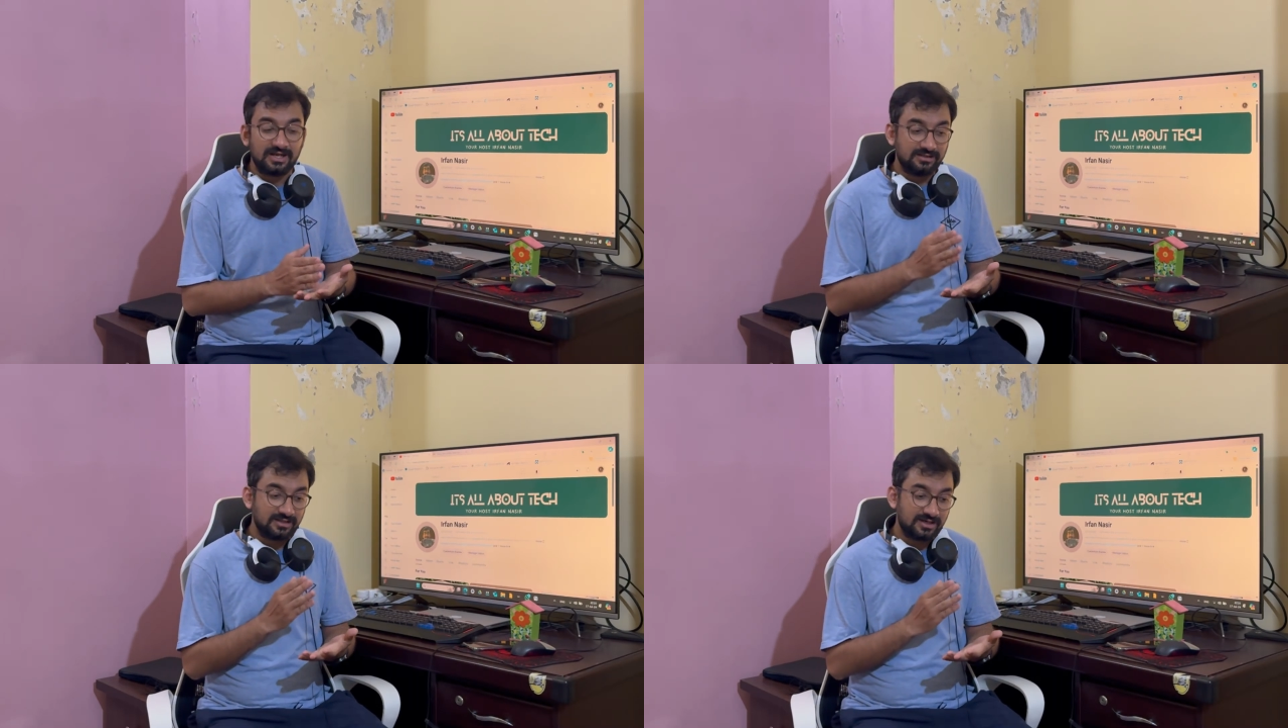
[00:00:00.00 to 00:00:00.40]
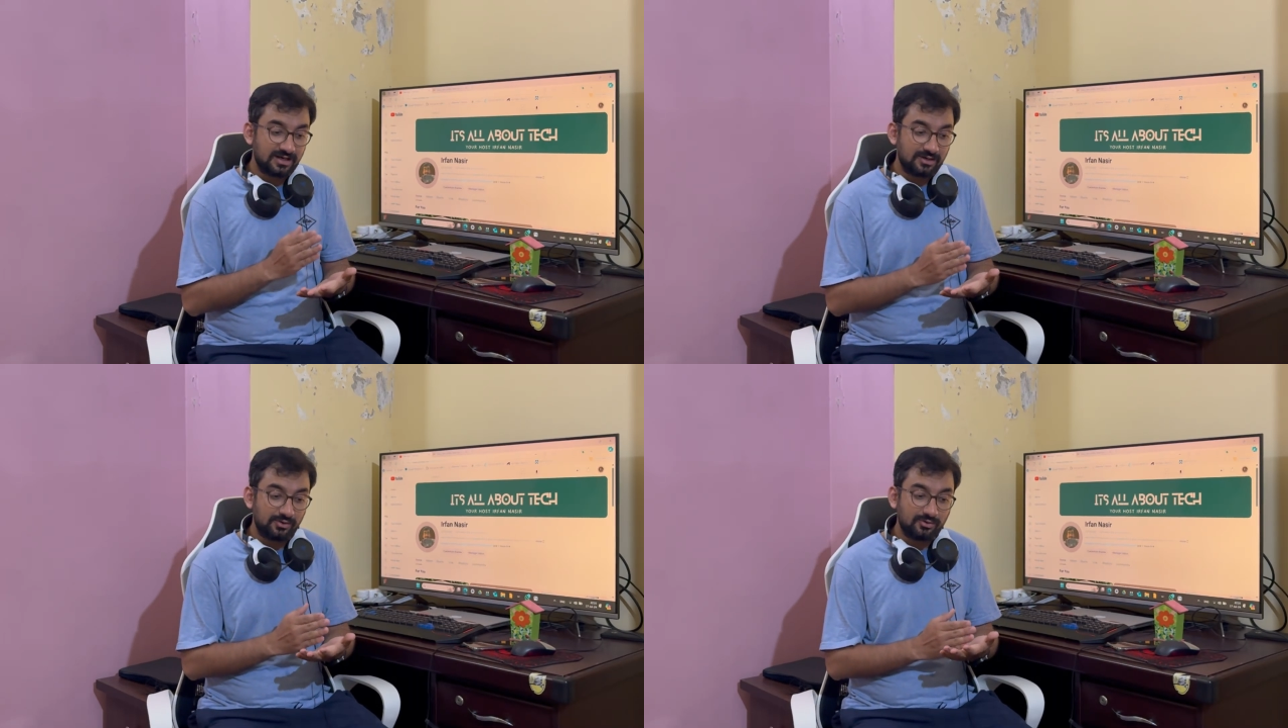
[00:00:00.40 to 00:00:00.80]
there are
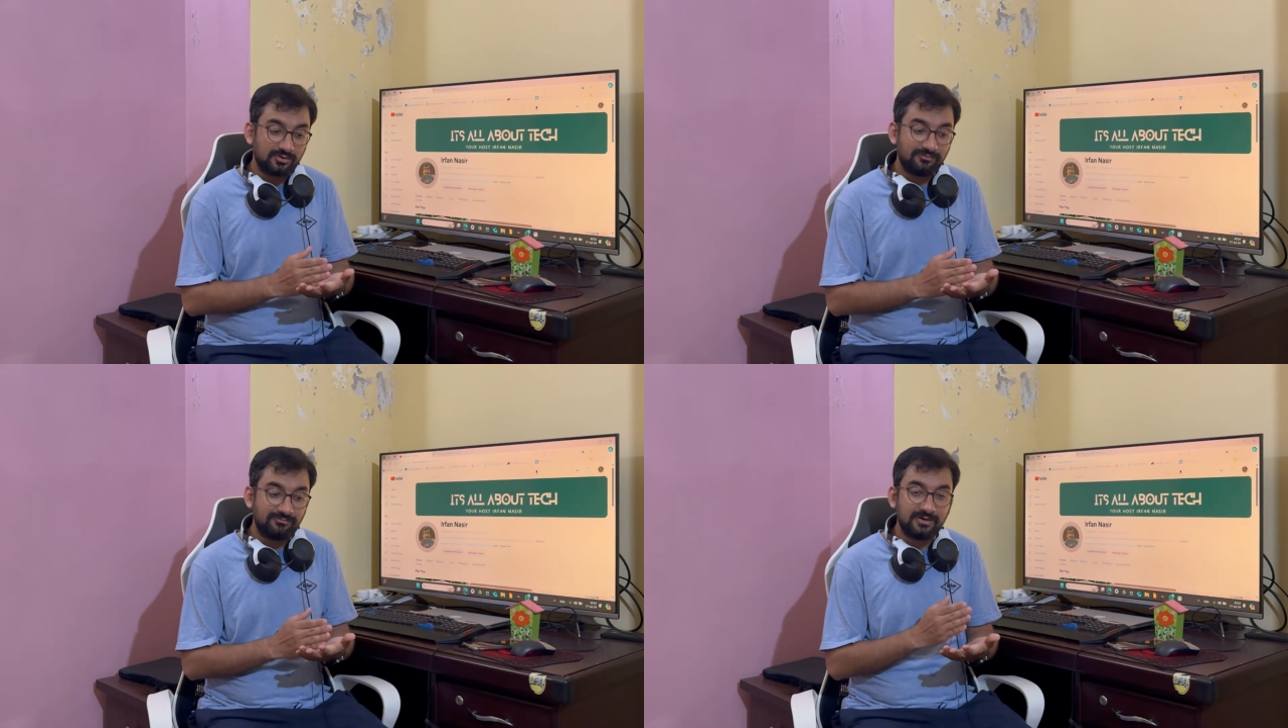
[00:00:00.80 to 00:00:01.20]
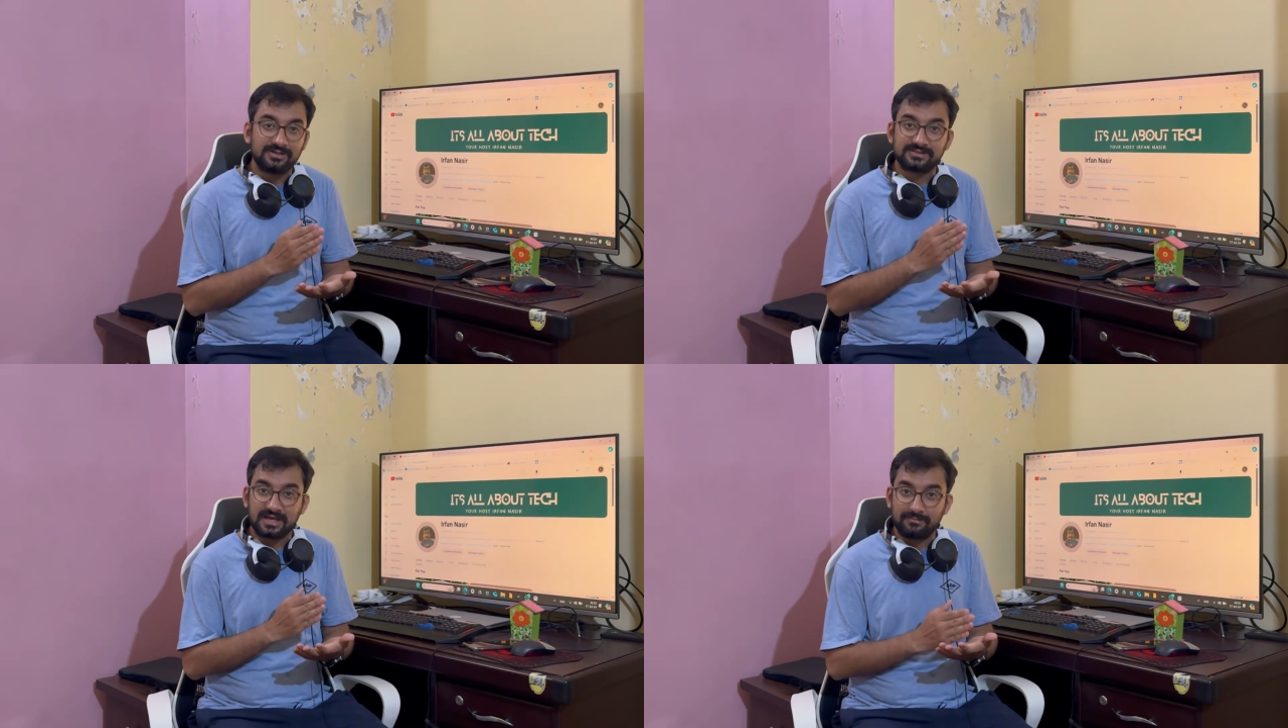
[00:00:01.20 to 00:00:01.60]
a lot of uh,
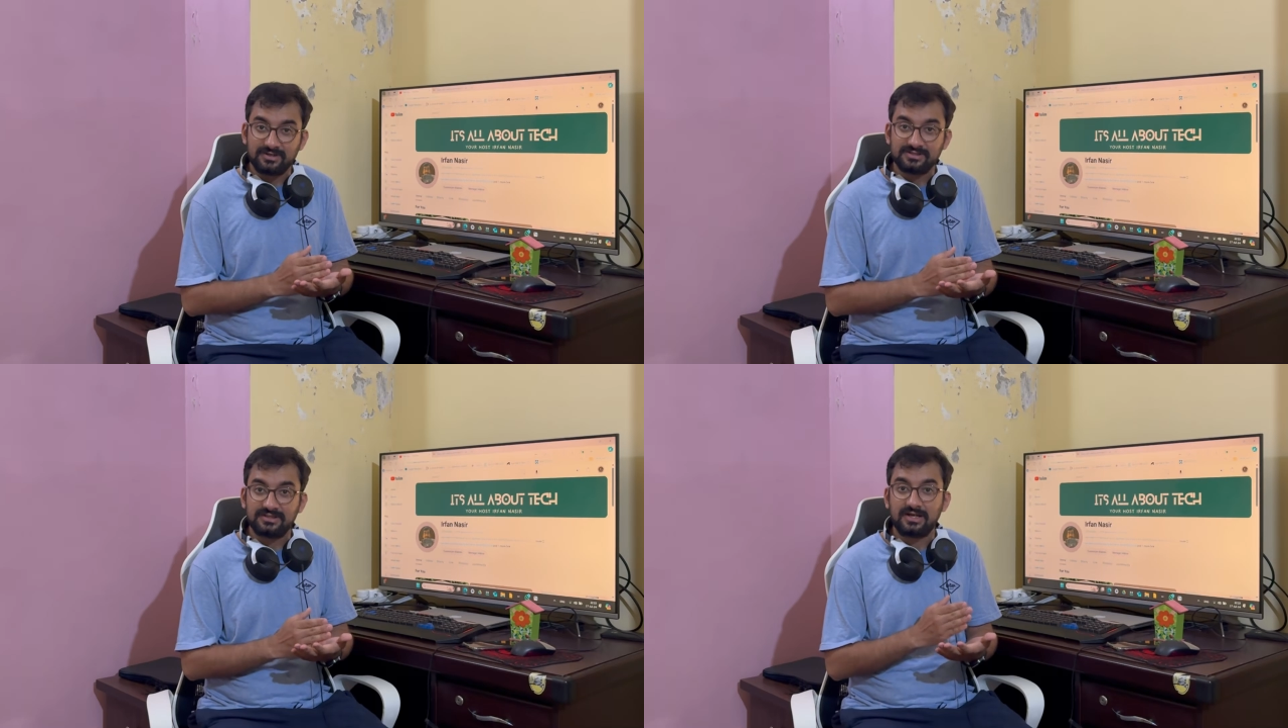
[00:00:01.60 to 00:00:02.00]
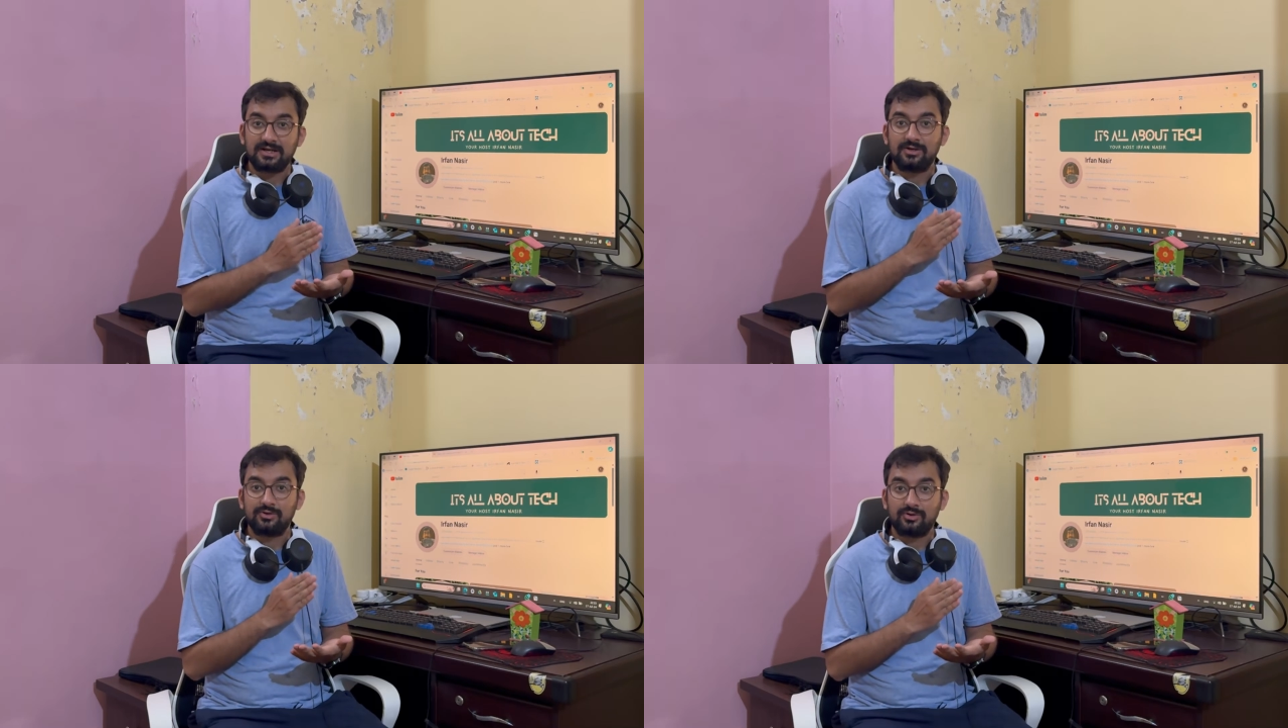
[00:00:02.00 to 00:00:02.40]
scammers there are
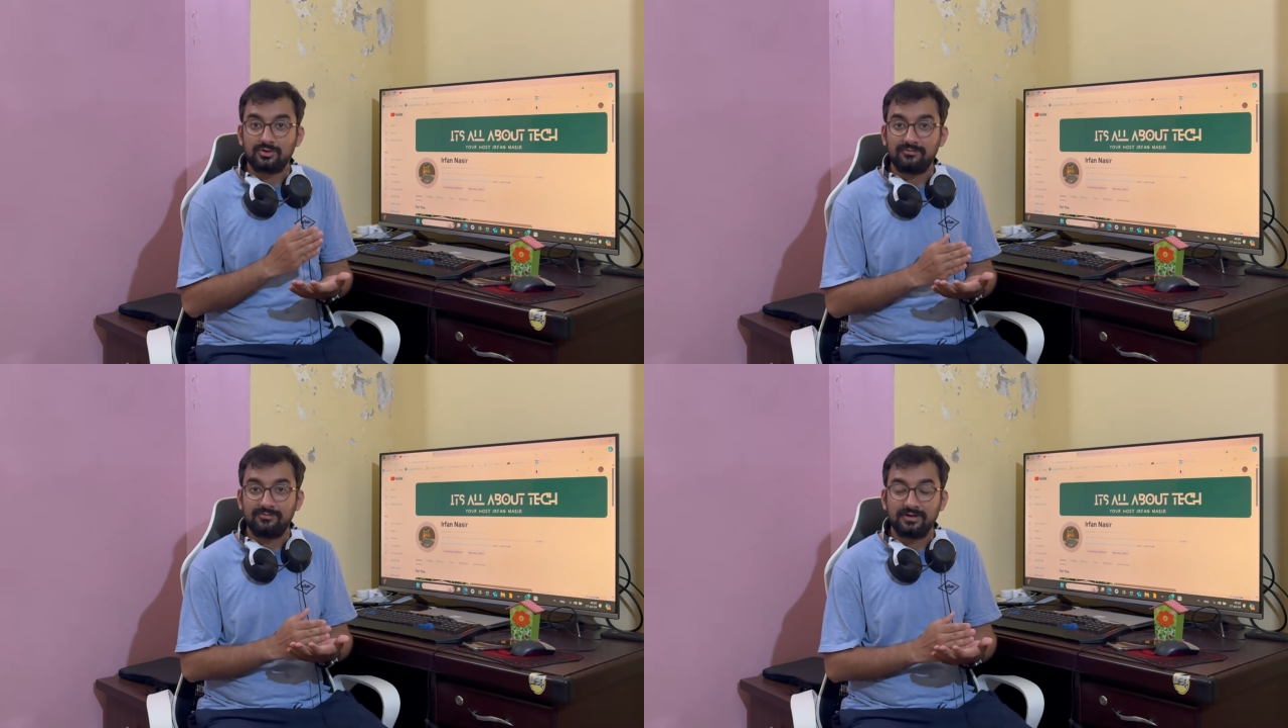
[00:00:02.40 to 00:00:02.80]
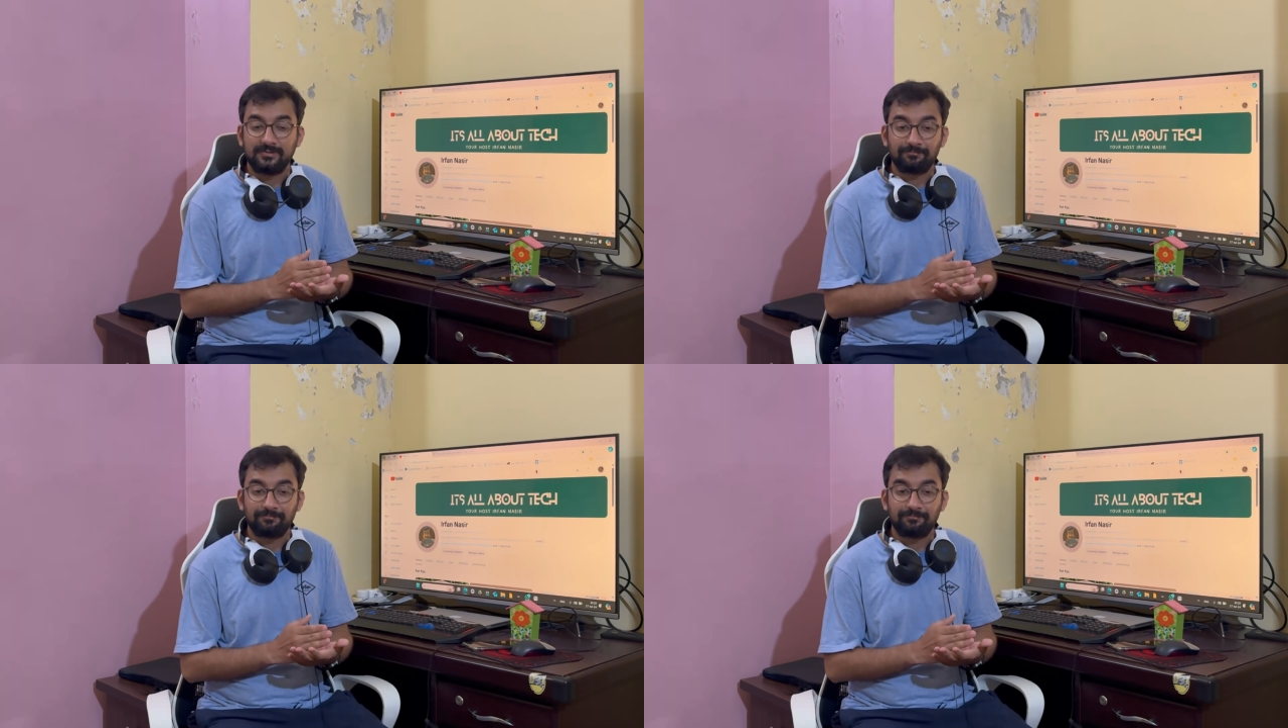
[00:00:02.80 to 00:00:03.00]
a lot of uh,